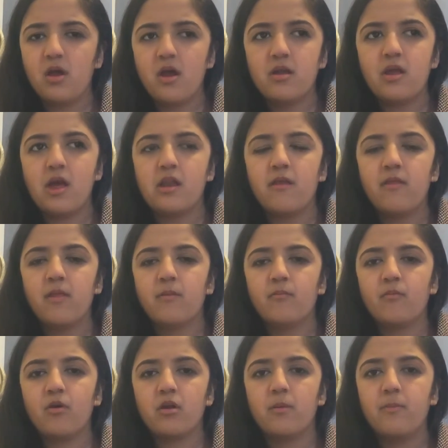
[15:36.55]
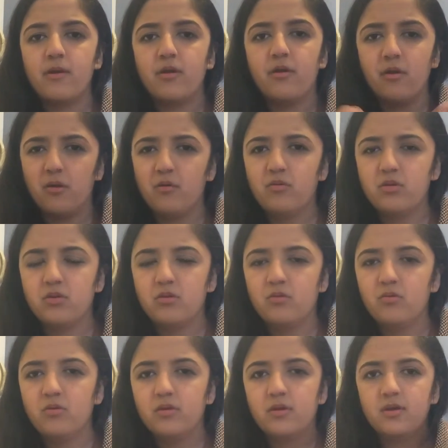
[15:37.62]
and ended them on a better note
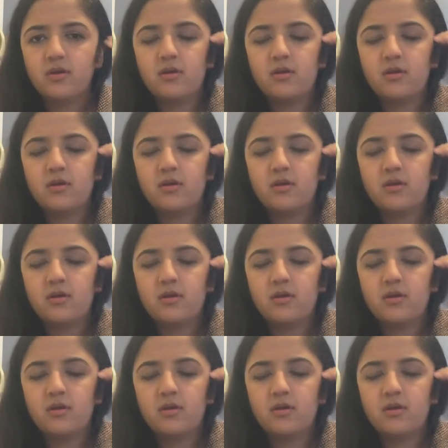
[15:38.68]
too.